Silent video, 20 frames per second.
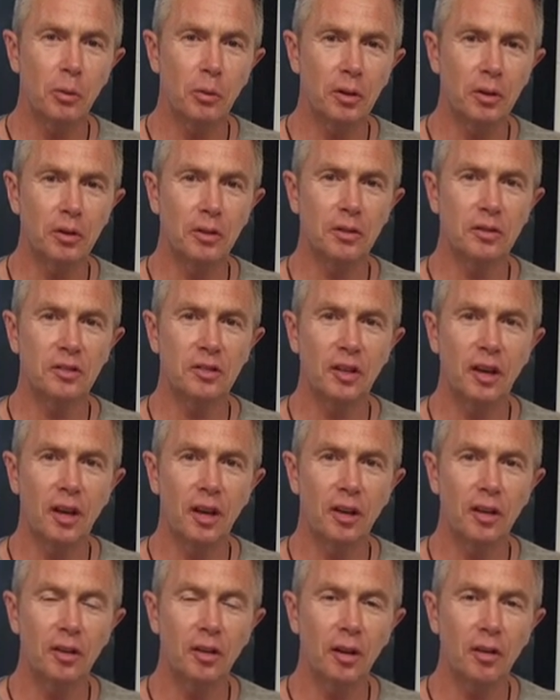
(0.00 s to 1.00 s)
We're
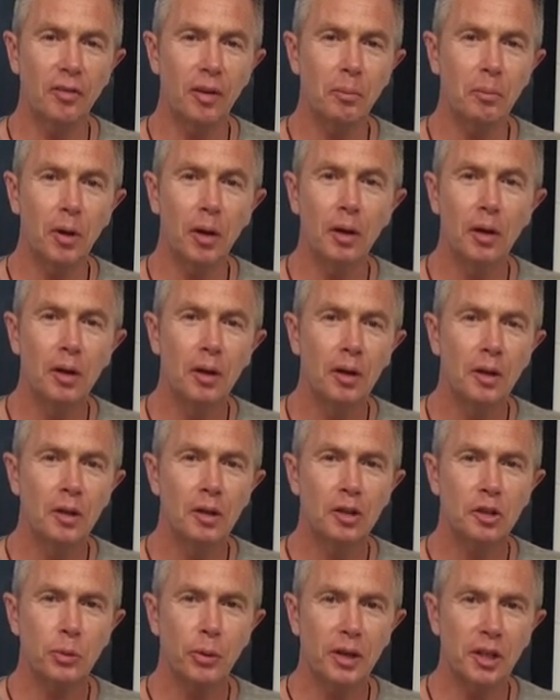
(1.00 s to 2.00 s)
at November
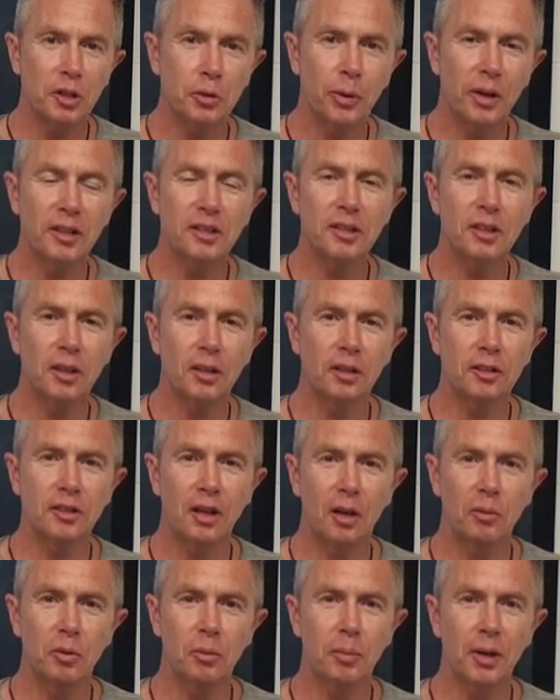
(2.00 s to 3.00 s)
2020 at the
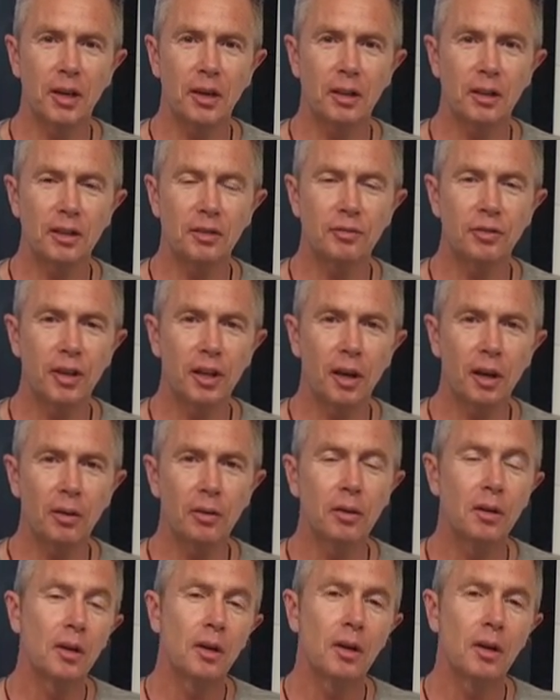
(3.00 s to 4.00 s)
time of making this video.